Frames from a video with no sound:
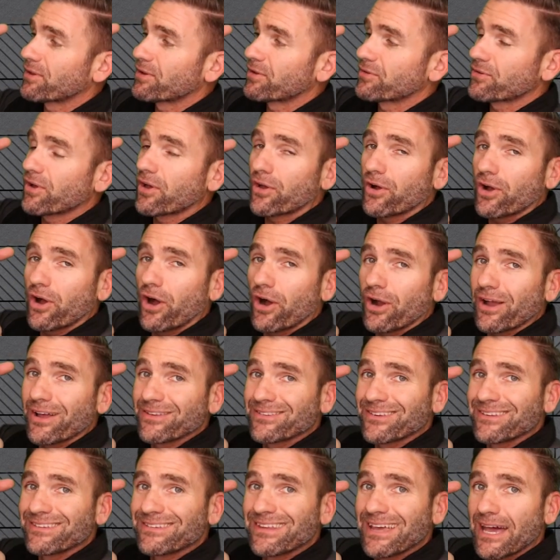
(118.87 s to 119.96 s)
there's all kinds
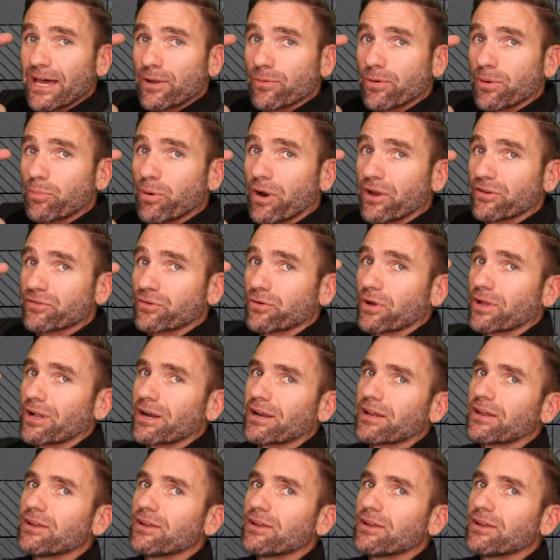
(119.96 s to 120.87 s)
of downward pressure on it.